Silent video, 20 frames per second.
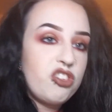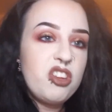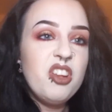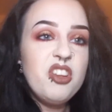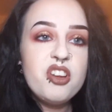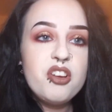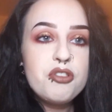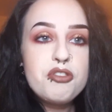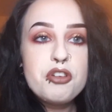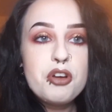Still
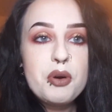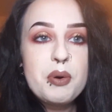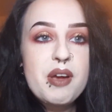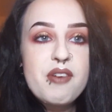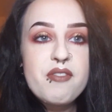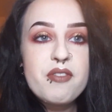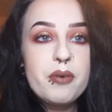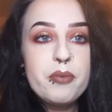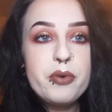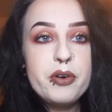not sure
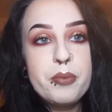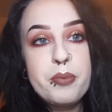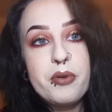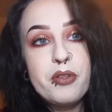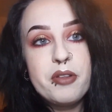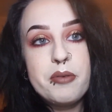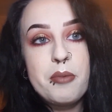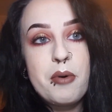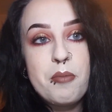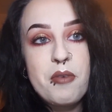whether I'm going to put
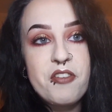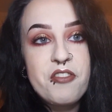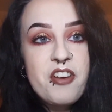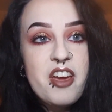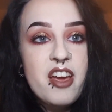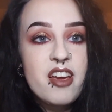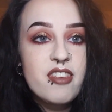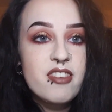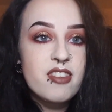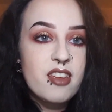them on my
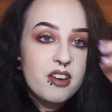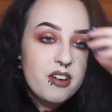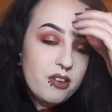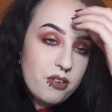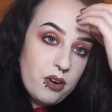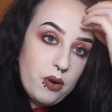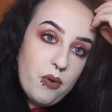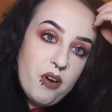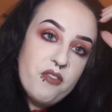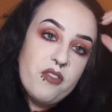face. I don't
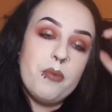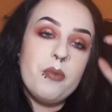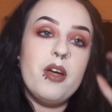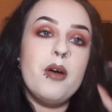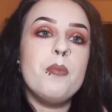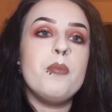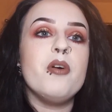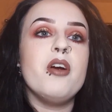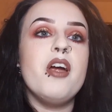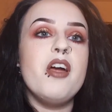know whether I'm
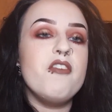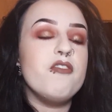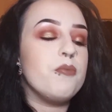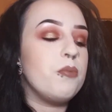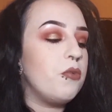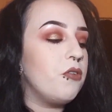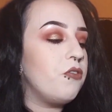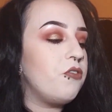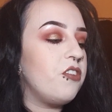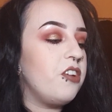that brave,
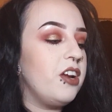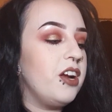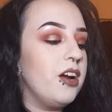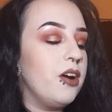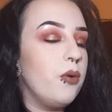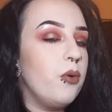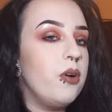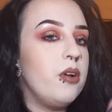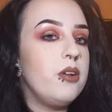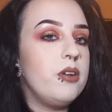but for
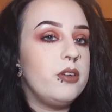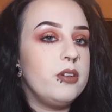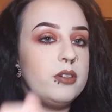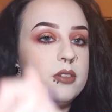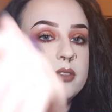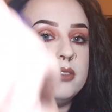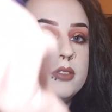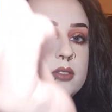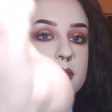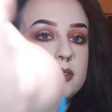now,
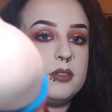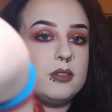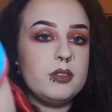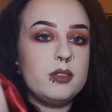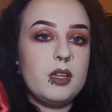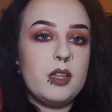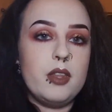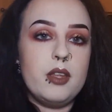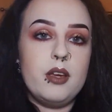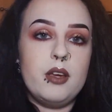
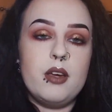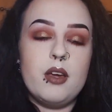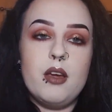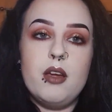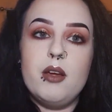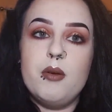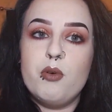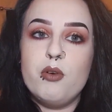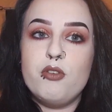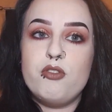I think
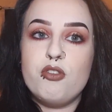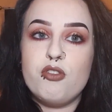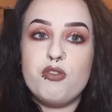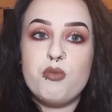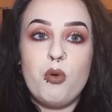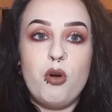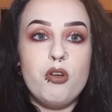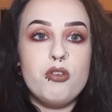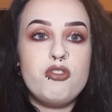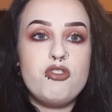I'm going to
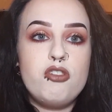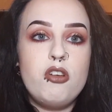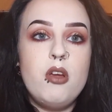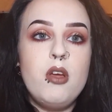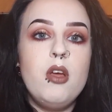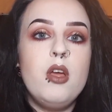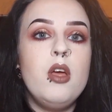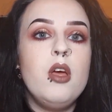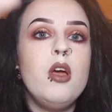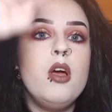swatch
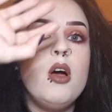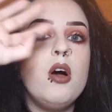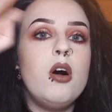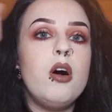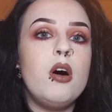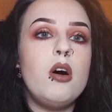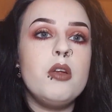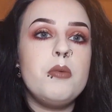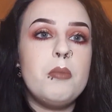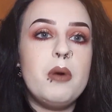
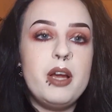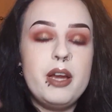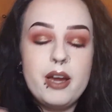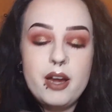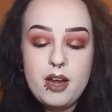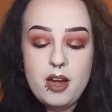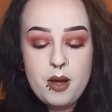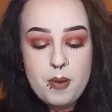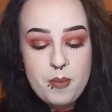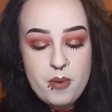on my
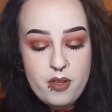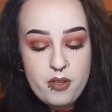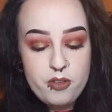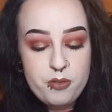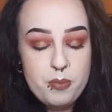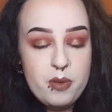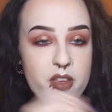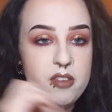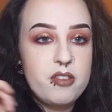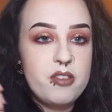arm as
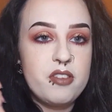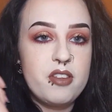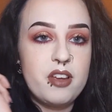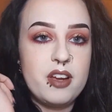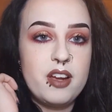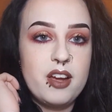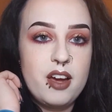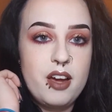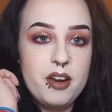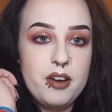best as I
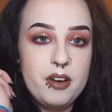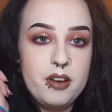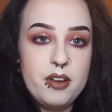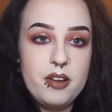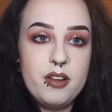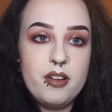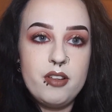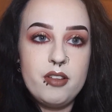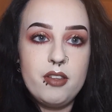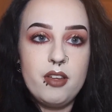can,
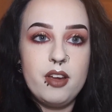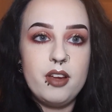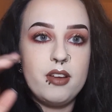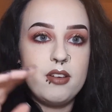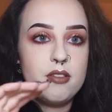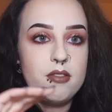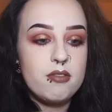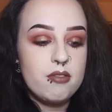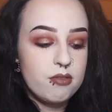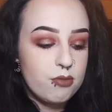like
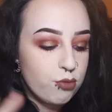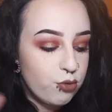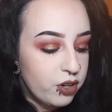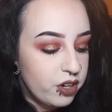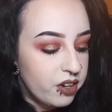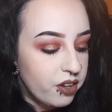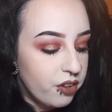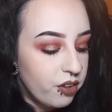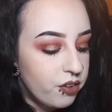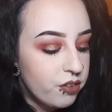
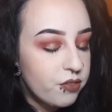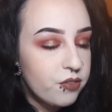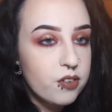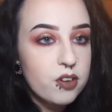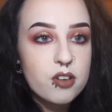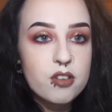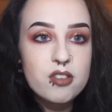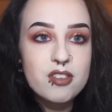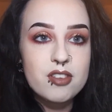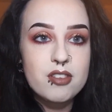real
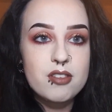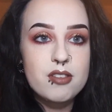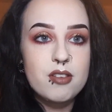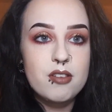versus